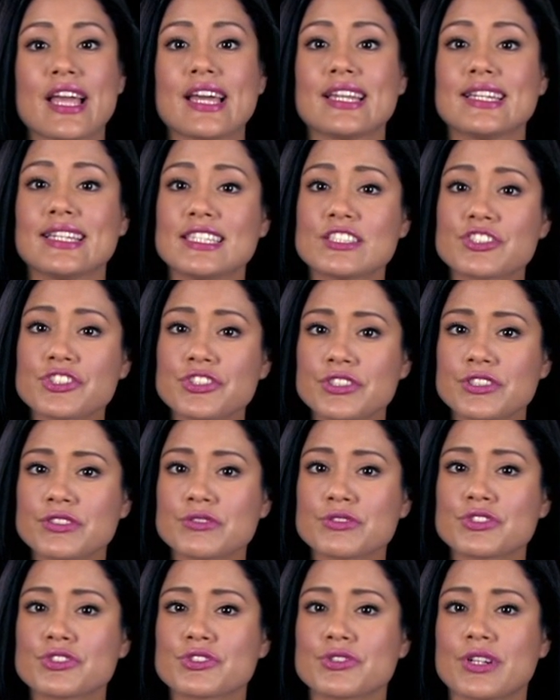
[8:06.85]
and
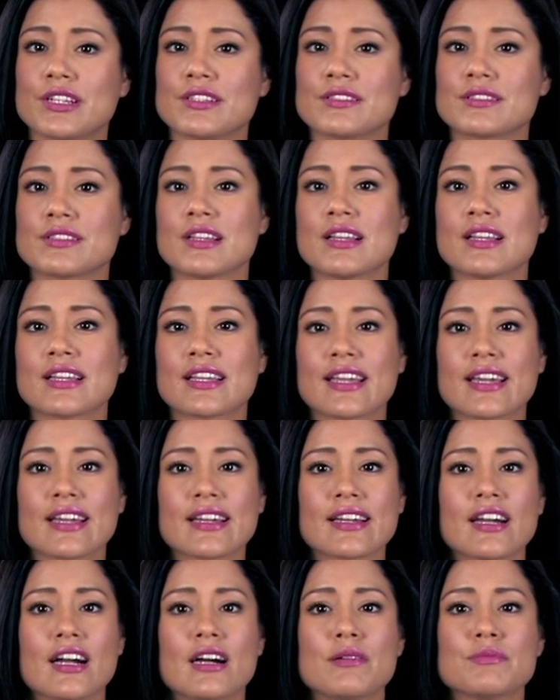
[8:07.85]
internal stress can
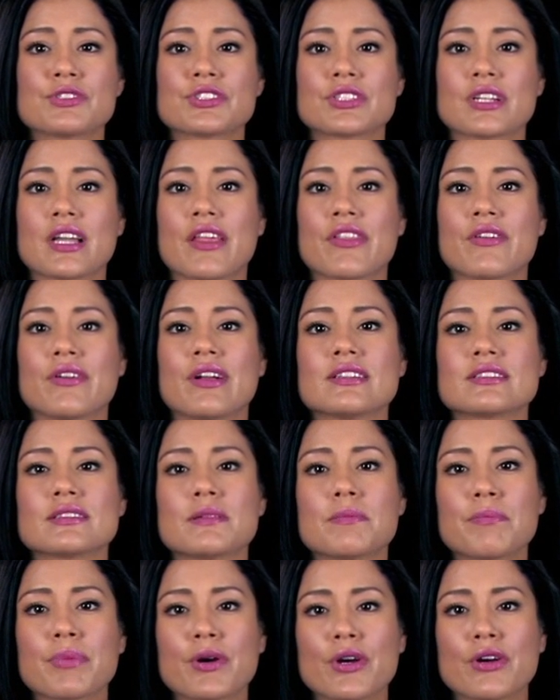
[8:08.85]
come together as a
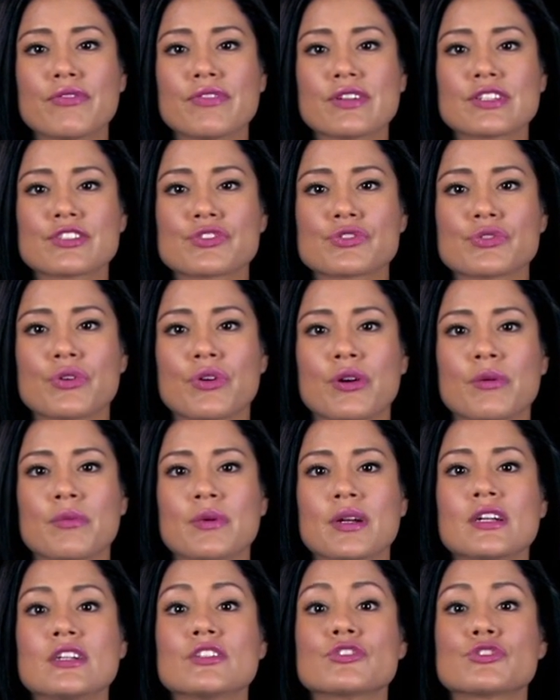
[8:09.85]
perfect storm
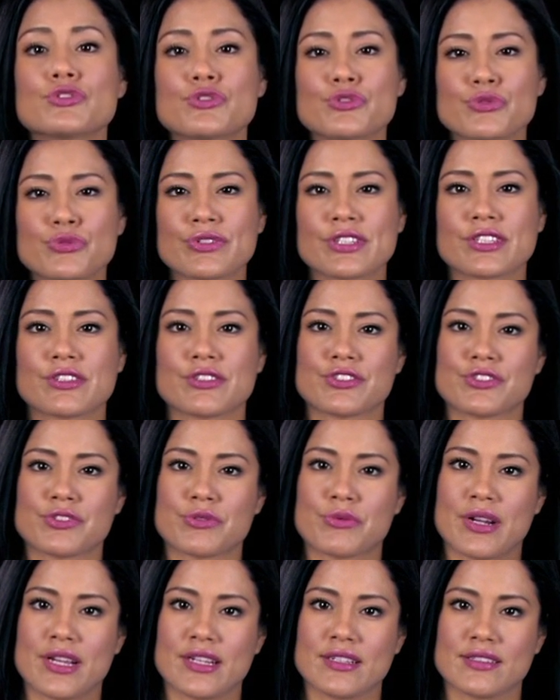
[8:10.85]
to trigger
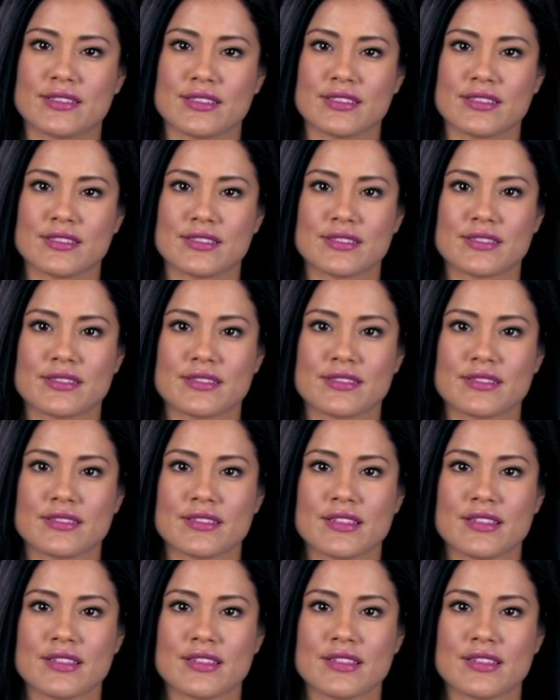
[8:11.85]
psoriasis.